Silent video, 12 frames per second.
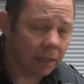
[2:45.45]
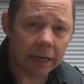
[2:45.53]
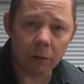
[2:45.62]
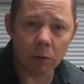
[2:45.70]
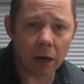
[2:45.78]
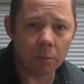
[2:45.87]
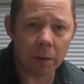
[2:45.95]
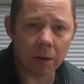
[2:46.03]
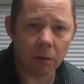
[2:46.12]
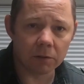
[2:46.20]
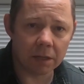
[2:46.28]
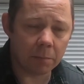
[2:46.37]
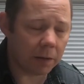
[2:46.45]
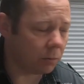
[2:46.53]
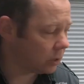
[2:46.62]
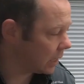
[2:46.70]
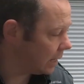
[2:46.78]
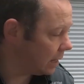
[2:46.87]
Now, although I've seen
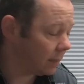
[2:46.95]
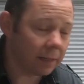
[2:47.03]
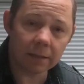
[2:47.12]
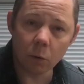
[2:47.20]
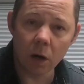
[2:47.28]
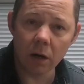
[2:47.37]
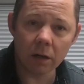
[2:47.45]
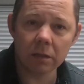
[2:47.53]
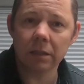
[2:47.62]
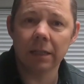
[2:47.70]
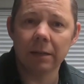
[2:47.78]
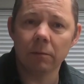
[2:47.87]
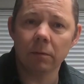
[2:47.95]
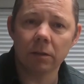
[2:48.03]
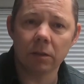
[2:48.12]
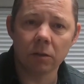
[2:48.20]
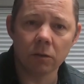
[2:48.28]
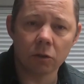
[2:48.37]
people say that this works and
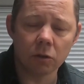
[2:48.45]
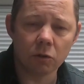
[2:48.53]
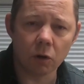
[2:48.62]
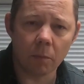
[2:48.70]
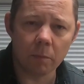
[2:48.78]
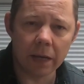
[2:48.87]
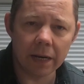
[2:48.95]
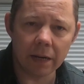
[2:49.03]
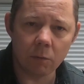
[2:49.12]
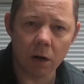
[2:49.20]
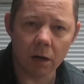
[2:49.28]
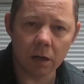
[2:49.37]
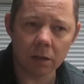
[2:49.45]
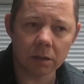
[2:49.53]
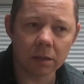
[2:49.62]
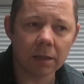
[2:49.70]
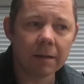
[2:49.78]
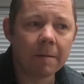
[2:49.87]
you can just drop them in, it works,